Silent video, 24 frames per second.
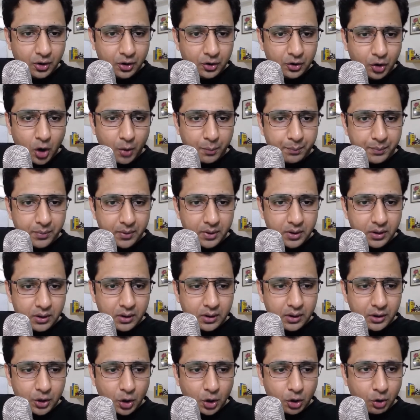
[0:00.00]
drop
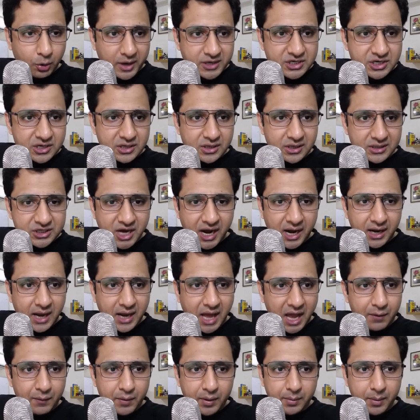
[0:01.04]
your question in the chat.
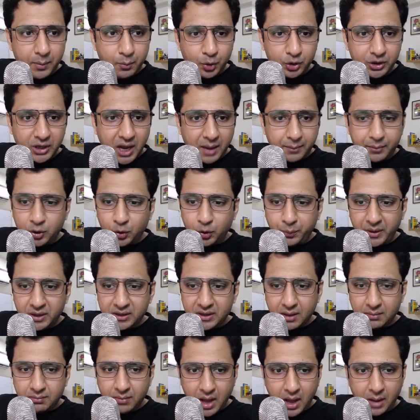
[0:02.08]
I will be more than happy to pick
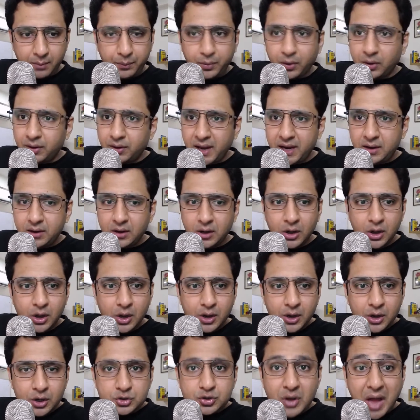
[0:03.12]
them up, right?
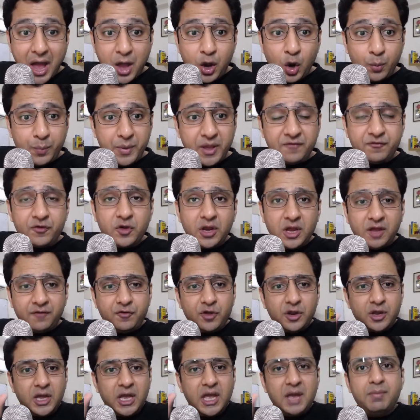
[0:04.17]
So I hope if
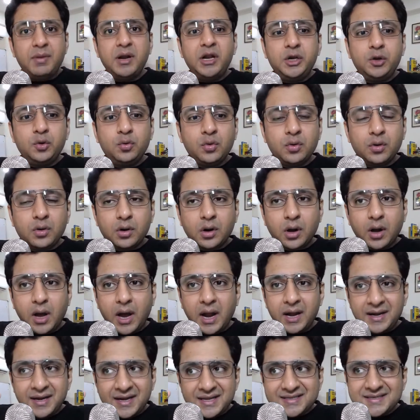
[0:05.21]
you're able to
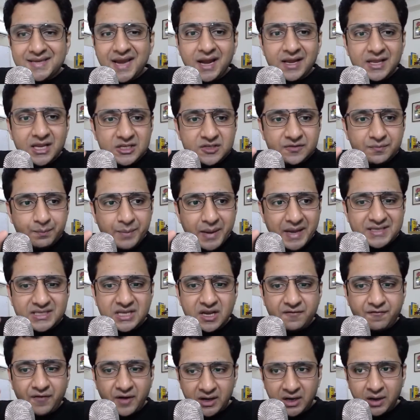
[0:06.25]
understand this
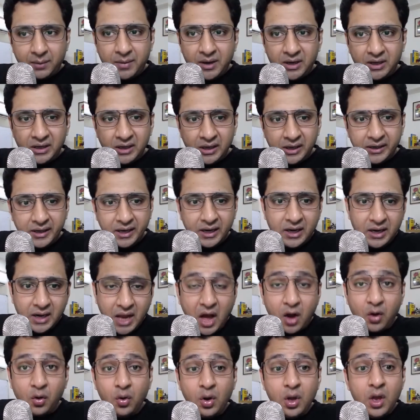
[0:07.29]
basic fundamental till
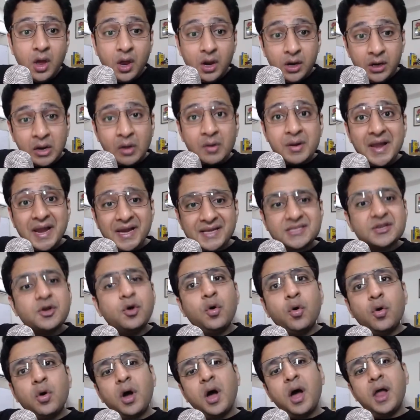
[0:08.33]
now let's
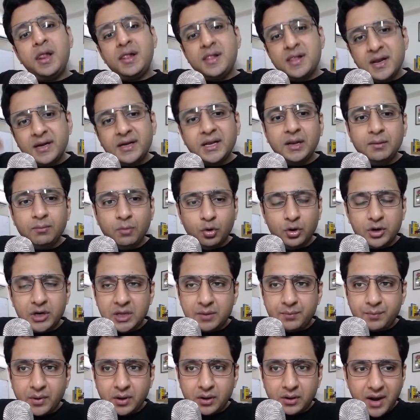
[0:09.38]
go a little more
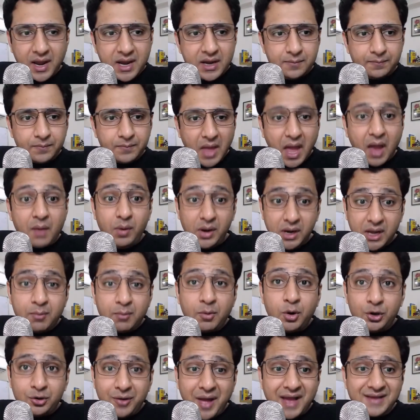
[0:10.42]
deeper, right? I will come
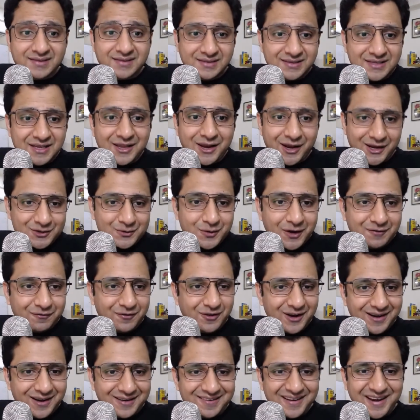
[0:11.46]
on to hacks and secrets, wait
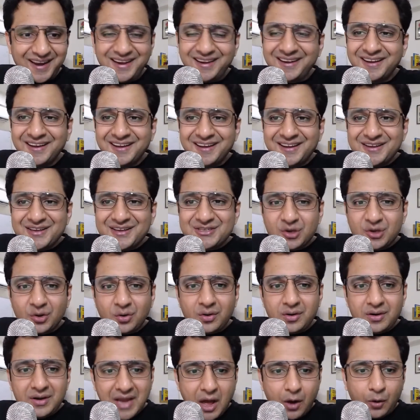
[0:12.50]
for it, right?
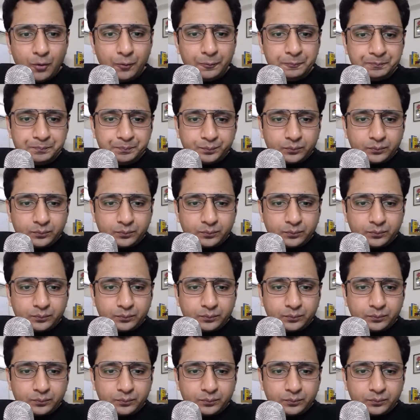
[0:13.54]
So now